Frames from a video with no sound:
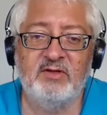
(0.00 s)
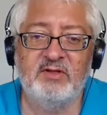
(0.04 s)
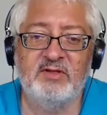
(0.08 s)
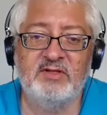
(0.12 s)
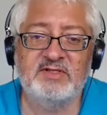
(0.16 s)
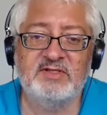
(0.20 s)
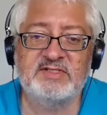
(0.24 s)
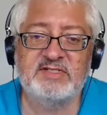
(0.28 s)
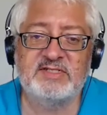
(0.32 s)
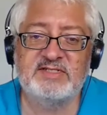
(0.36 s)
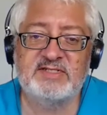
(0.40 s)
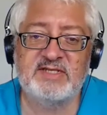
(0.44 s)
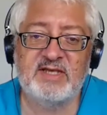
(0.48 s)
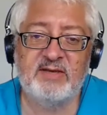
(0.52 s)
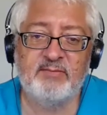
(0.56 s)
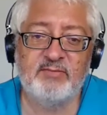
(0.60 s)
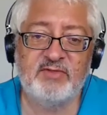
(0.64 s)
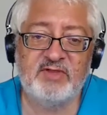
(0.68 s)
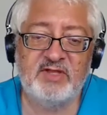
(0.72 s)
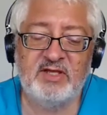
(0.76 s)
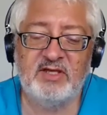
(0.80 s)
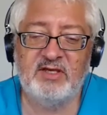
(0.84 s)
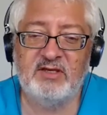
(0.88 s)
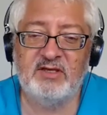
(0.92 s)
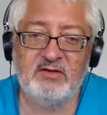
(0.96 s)
And this is
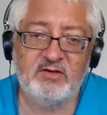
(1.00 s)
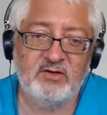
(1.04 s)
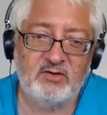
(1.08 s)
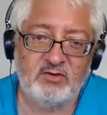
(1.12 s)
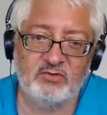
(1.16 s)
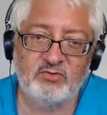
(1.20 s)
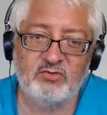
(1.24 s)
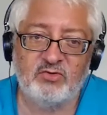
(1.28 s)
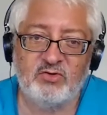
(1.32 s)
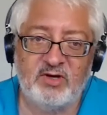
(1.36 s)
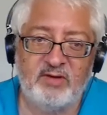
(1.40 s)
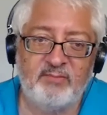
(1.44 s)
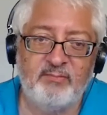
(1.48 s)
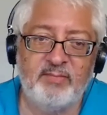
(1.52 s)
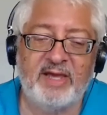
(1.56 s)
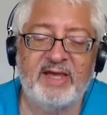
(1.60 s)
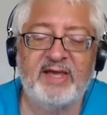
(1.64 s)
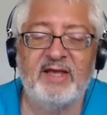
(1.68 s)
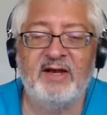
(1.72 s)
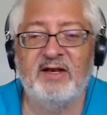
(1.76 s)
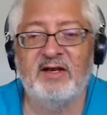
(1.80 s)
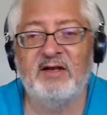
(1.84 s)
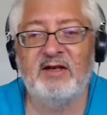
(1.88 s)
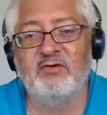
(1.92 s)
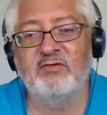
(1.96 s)
something, you know, to come
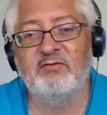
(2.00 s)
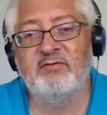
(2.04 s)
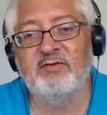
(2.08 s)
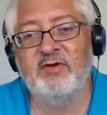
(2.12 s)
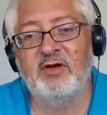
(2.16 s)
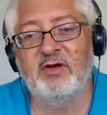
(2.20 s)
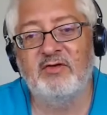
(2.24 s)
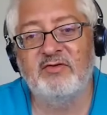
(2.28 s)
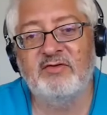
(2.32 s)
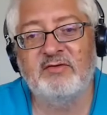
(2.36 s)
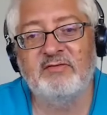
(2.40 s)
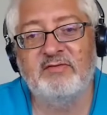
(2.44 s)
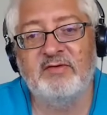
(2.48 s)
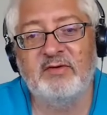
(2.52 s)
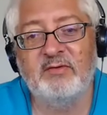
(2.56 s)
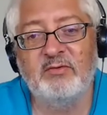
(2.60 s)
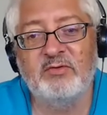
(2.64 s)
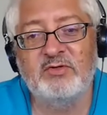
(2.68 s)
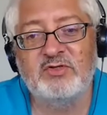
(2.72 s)
back a little to philosophy,